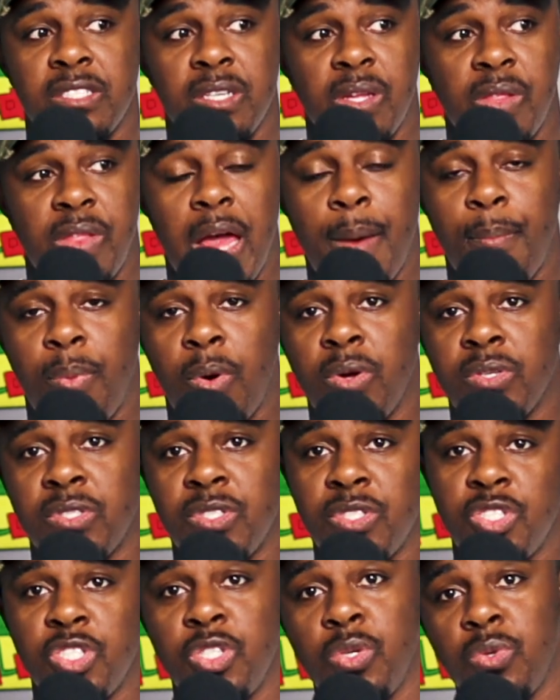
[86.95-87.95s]
to that
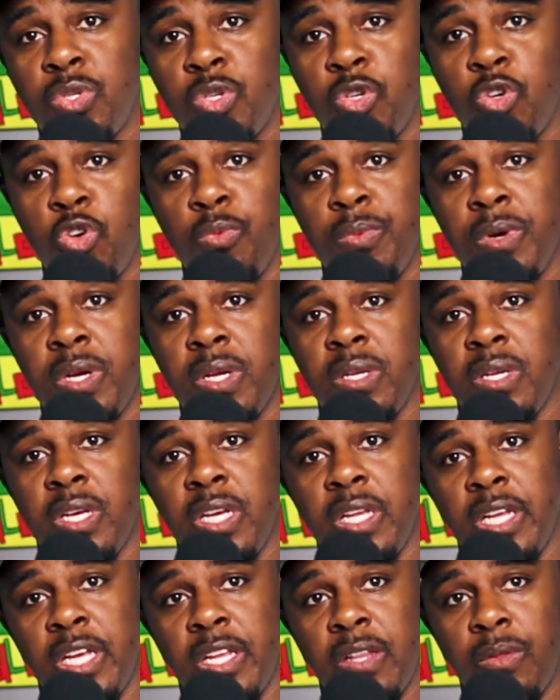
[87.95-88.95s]
person's YouTube and,
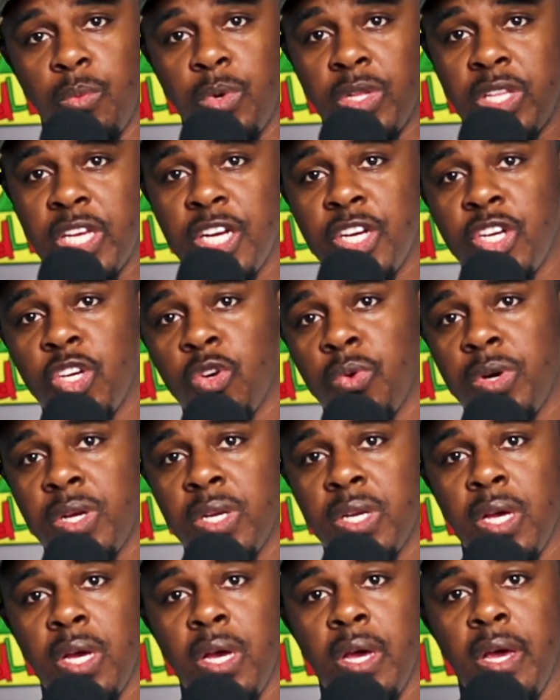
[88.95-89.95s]
and, and what they're
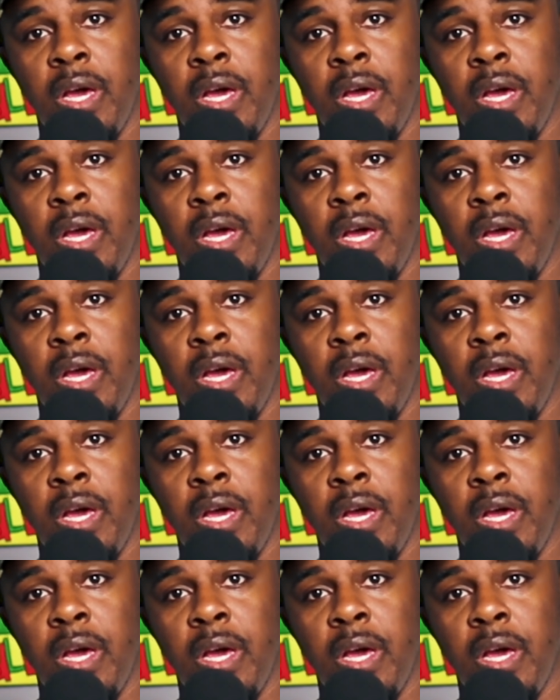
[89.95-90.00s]
doing,